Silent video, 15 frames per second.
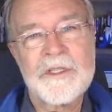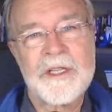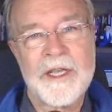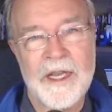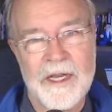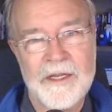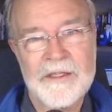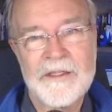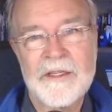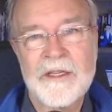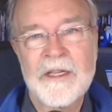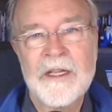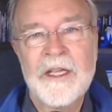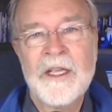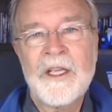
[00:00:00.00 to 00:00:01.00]
things.
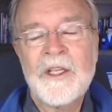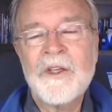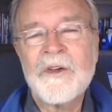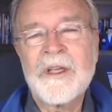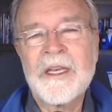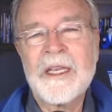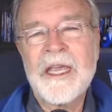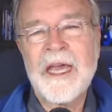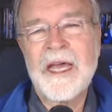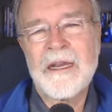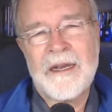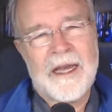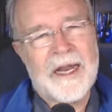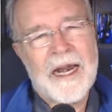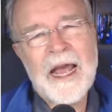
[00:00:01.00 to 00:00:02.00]
You can
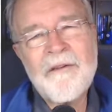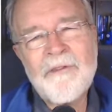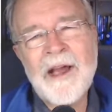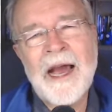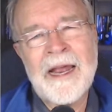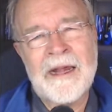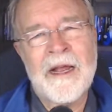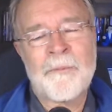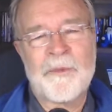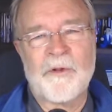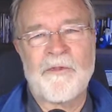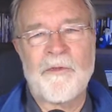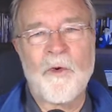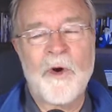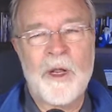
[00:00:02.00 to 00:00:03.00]
get, and I've gotten up to
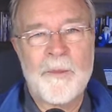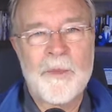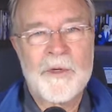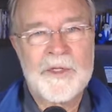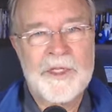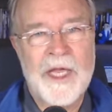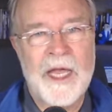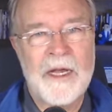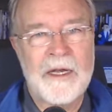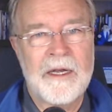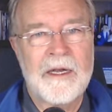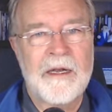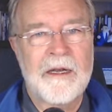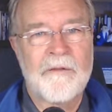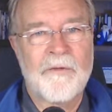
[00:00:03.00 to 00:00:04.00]
40%
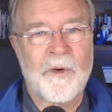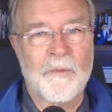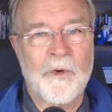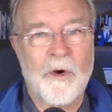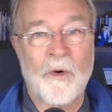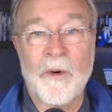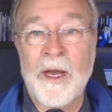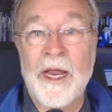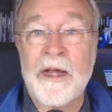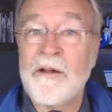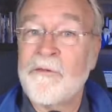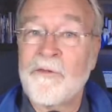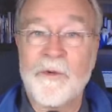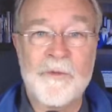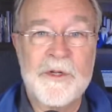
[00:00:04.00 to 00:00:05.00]
from
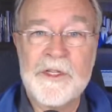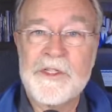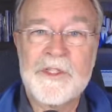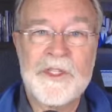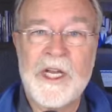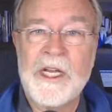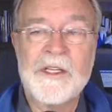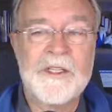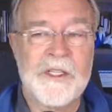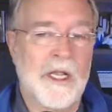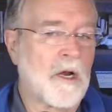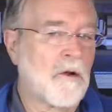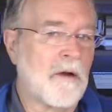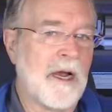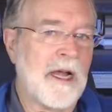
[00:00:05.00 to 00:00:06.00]
creative, from just changing the
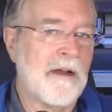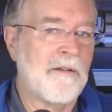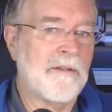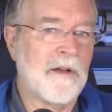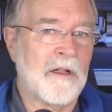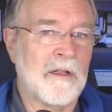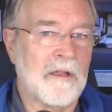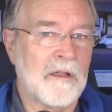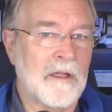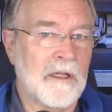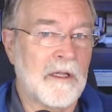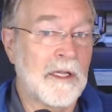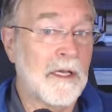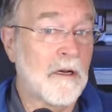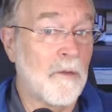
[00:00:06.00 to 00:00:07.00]
creative a
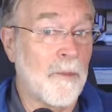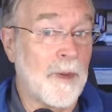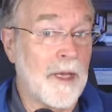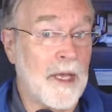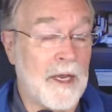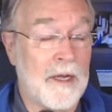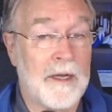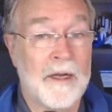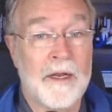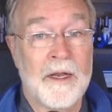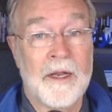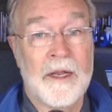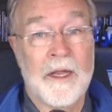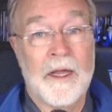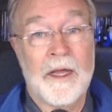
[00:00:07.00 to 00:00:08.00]
little bit,
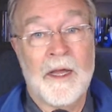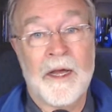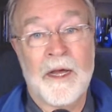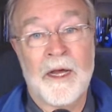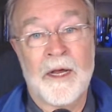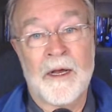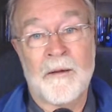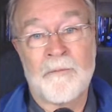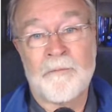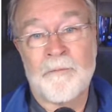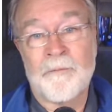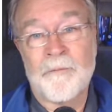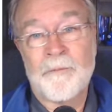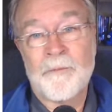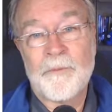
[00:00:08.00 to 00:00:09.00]

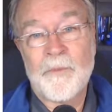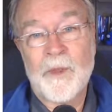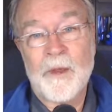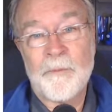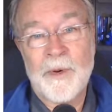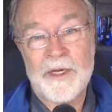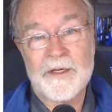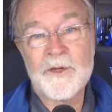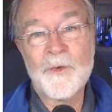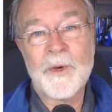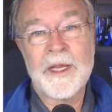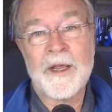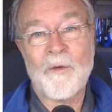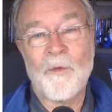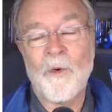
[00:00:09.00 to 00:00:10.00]
but
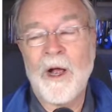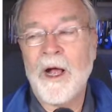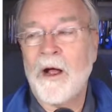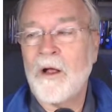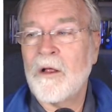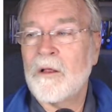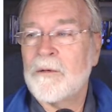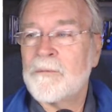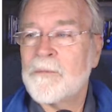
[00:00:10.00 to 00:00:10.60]
doing it well.